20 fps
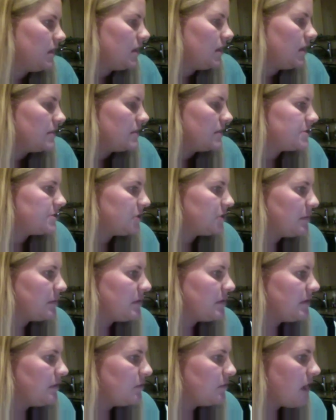
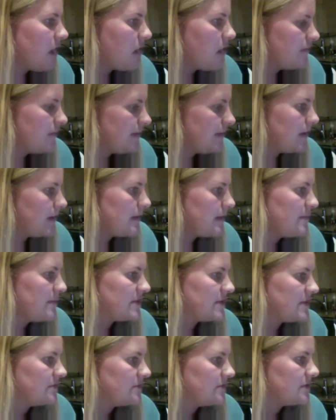Determine the probability that
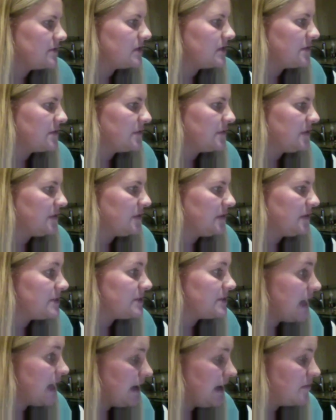McDonald's stock will go
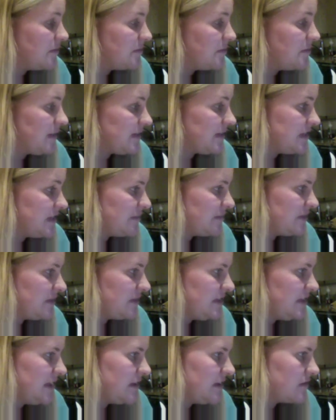down by 10%
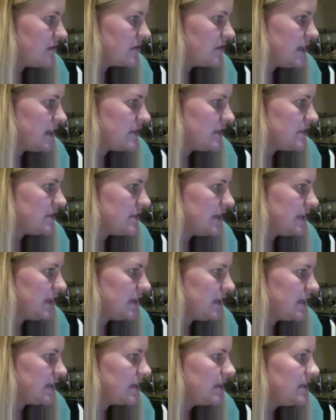over the next
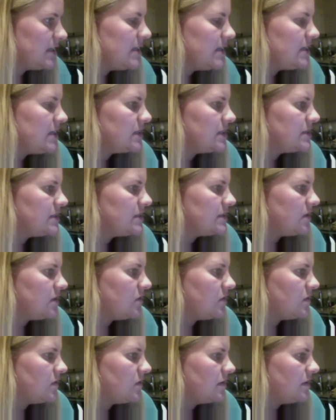year.
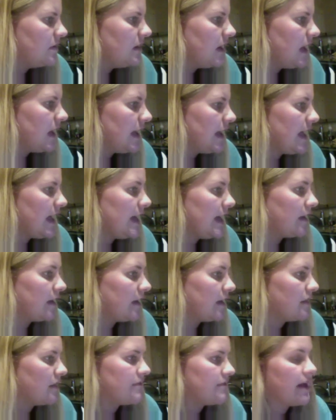So I added all
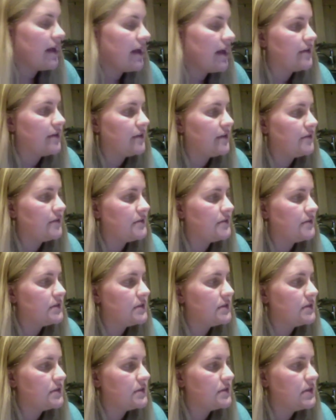the values
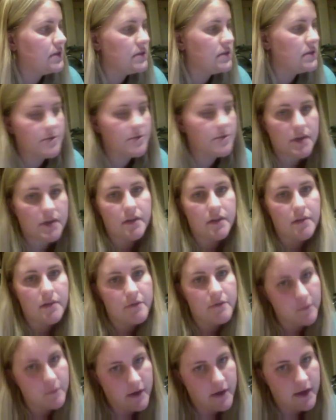and subtracted them
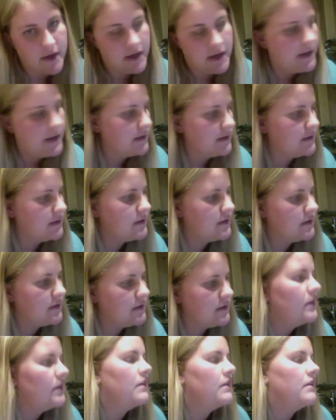from 1 again
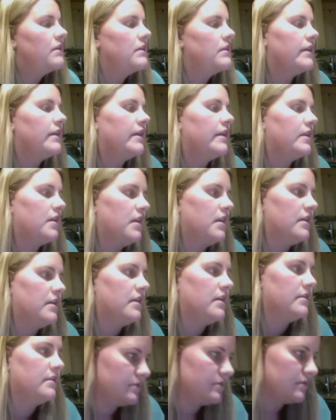and got
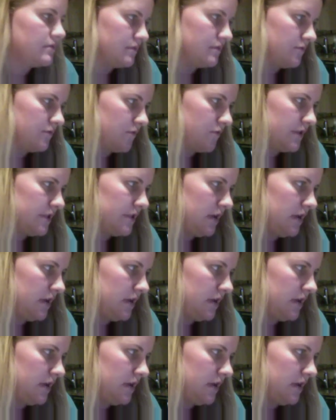14,